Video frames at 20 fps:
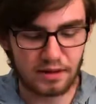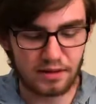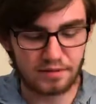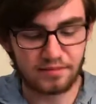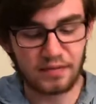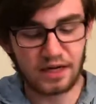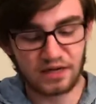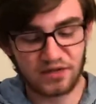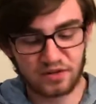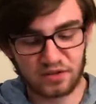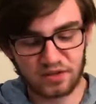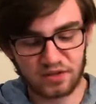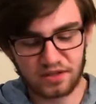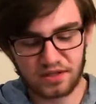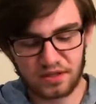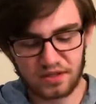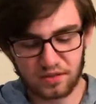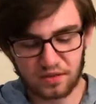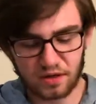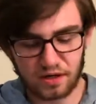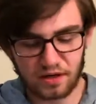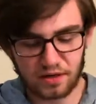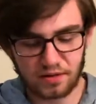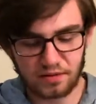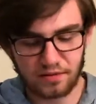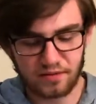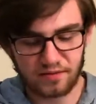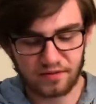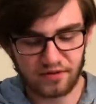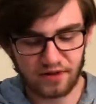my sources were
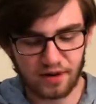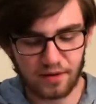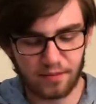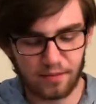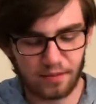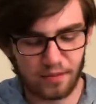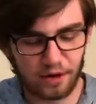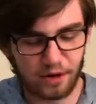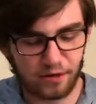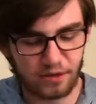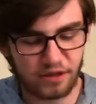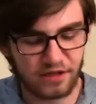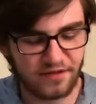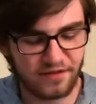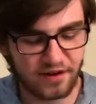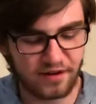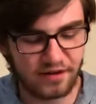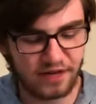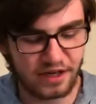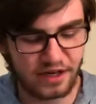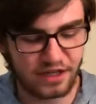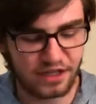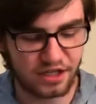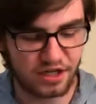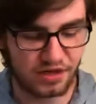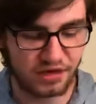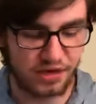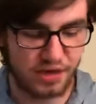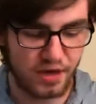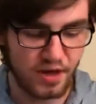from Poetry
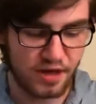Foundation,